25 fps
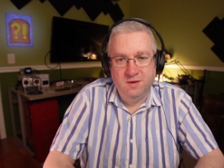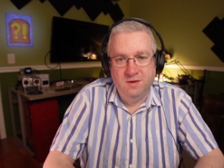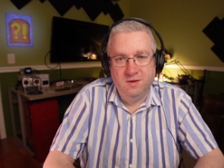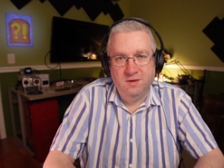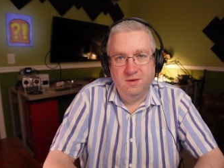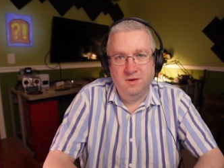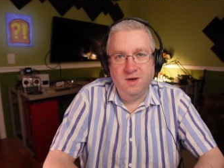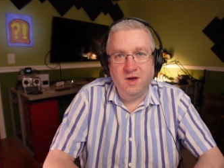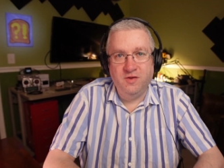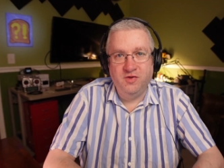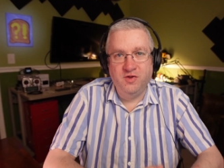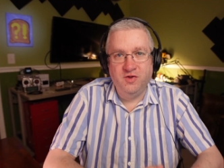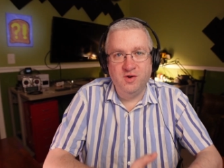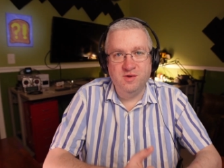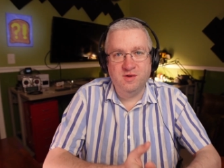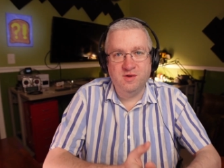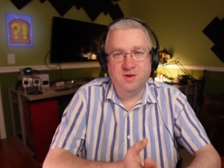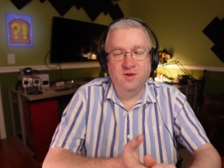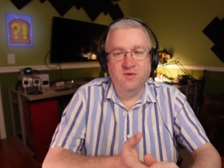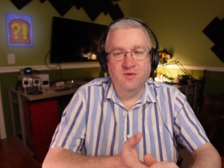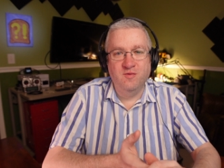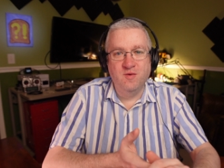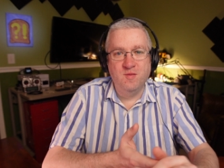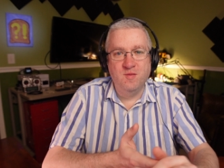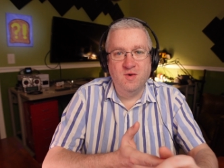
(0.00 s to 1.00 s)
Now, those are the
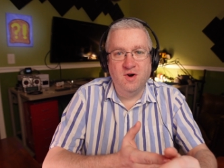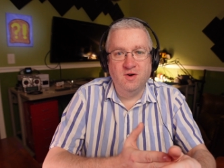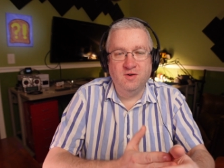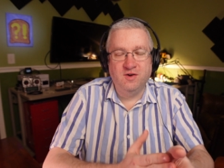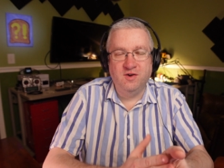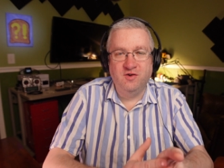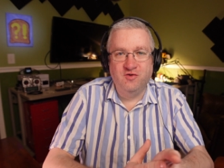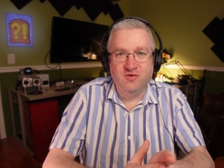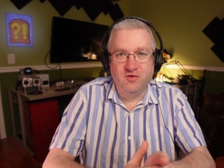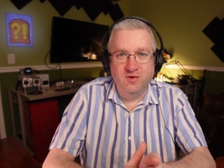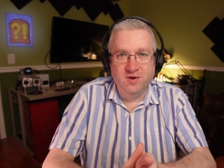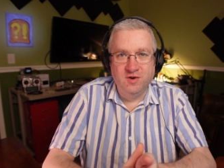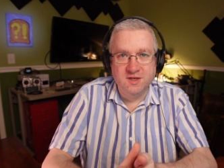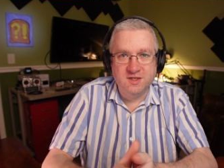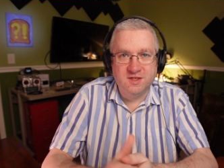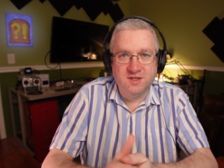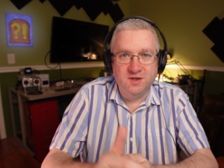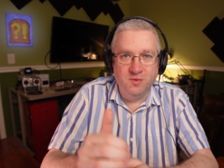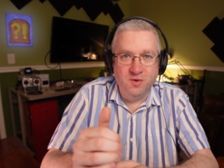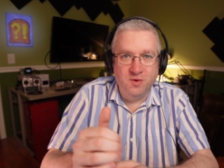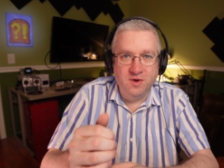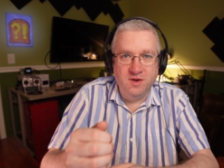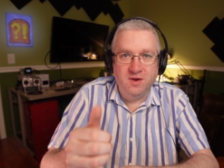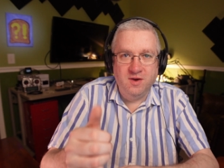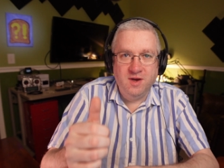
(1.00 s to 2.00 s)
remote controls that
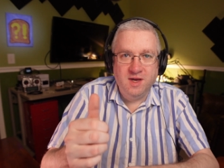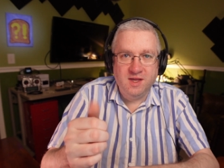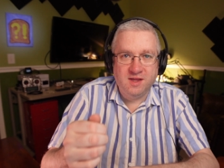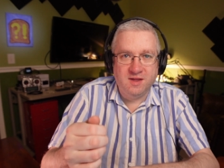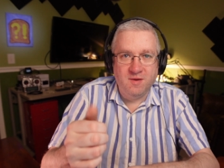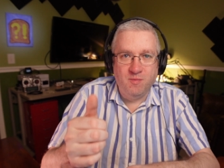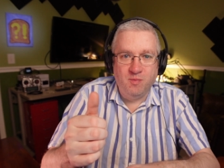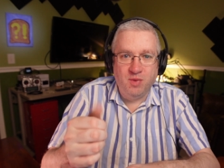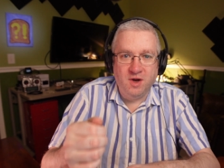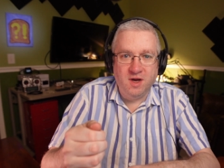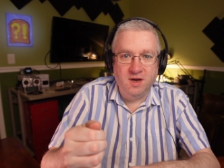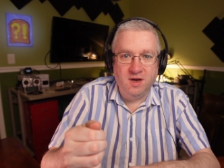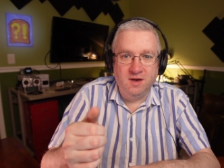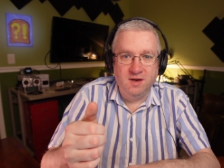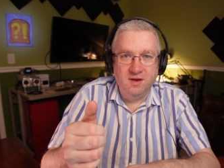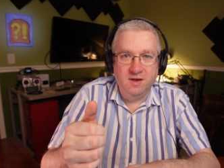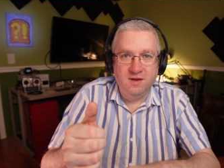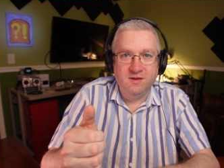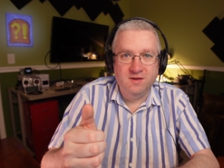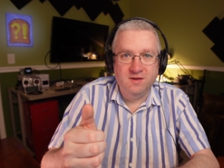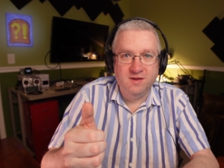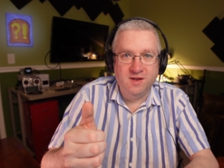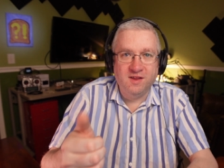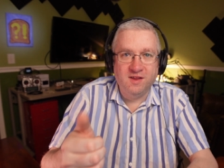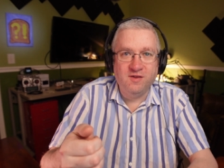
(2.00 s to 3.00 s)
when you hit the button,
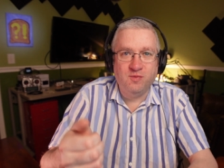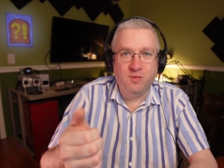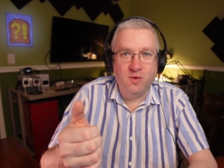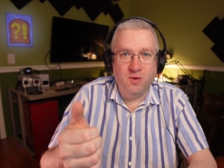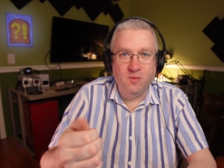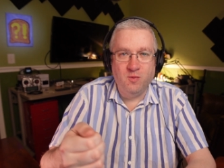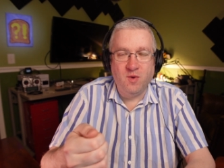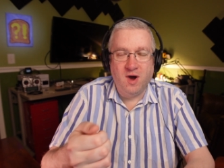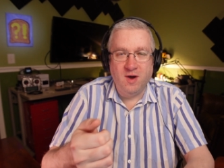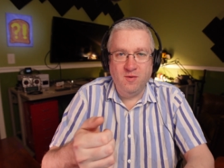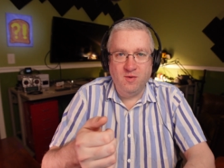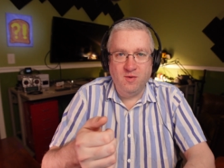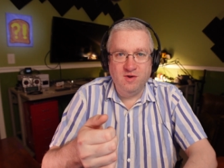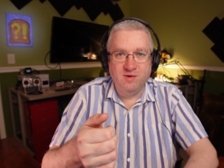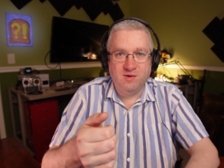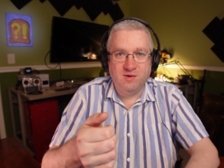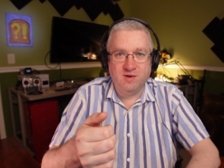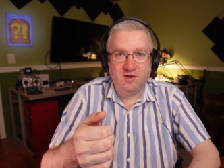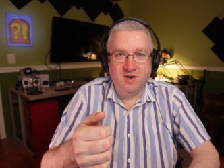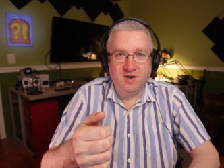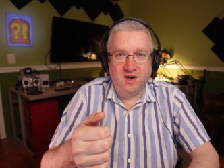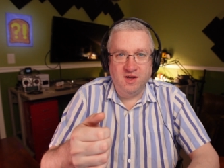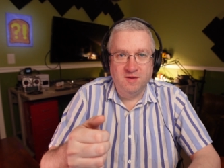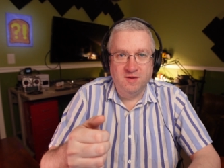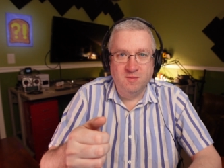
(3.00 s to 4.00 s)
that's why we used to
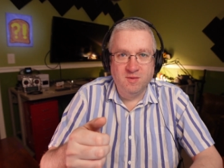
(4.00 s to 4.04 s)
call them